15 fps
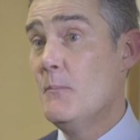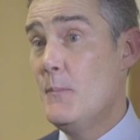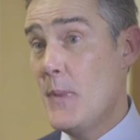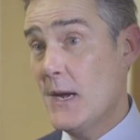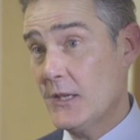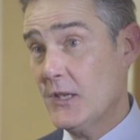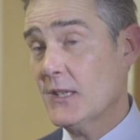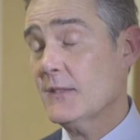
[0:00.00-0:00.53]

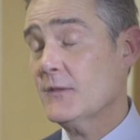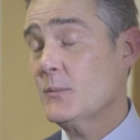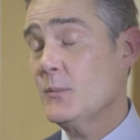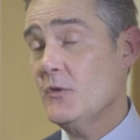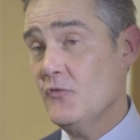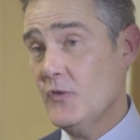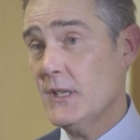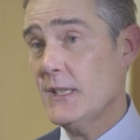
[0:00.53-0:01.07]
but you have to
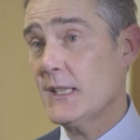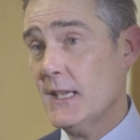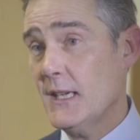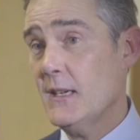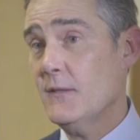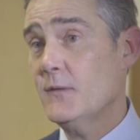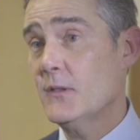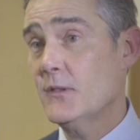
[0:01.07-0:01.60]
be really
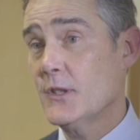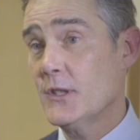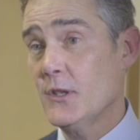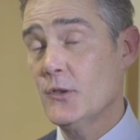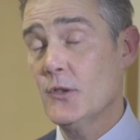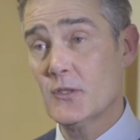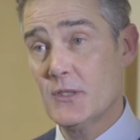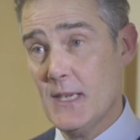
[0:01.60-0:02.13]
careful that
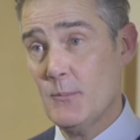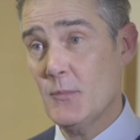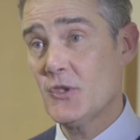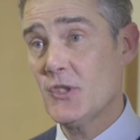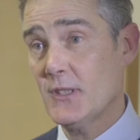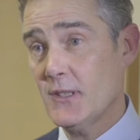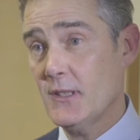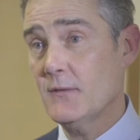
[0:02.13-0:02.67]
you're not
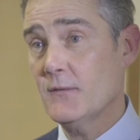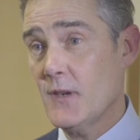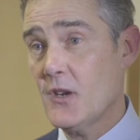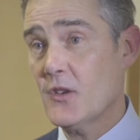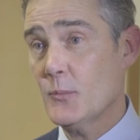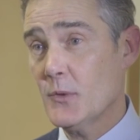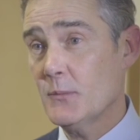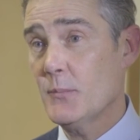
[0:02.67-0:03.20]
damaging the
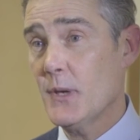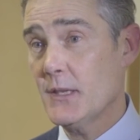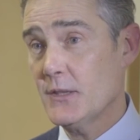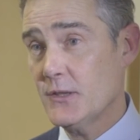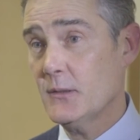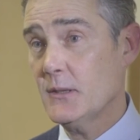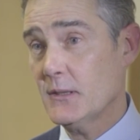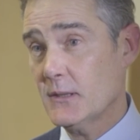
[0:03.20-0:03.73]
environment by
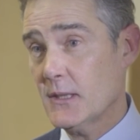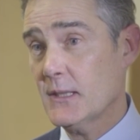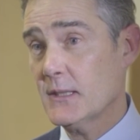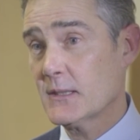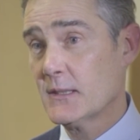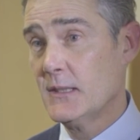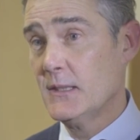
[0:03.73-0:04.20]
doing that.